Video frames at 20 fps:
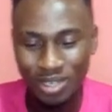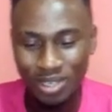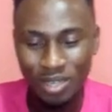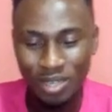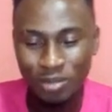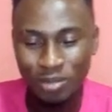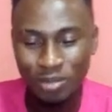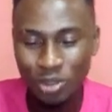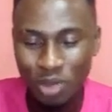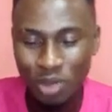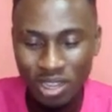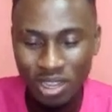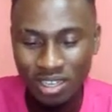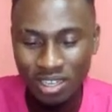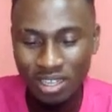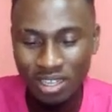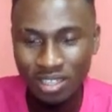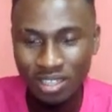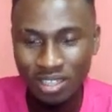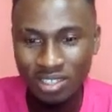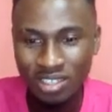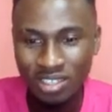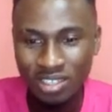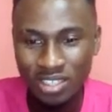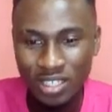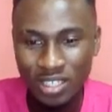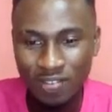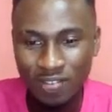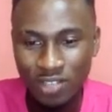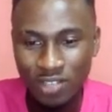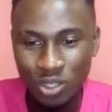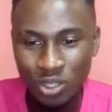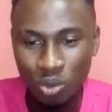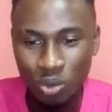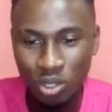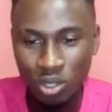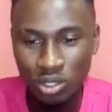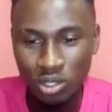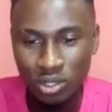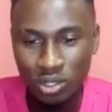Let's go ahead and see if this
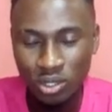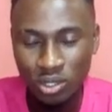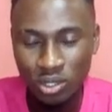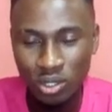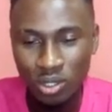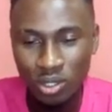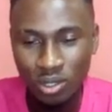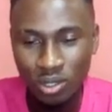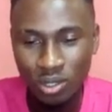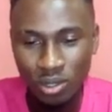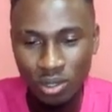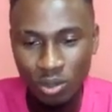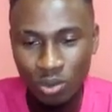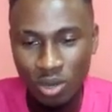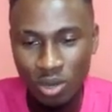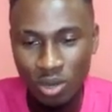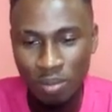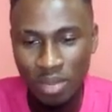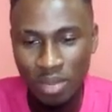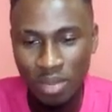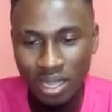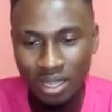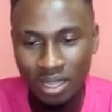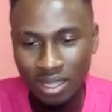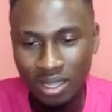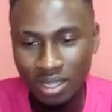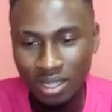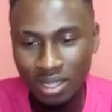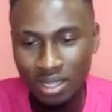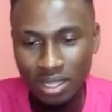works. Who am I?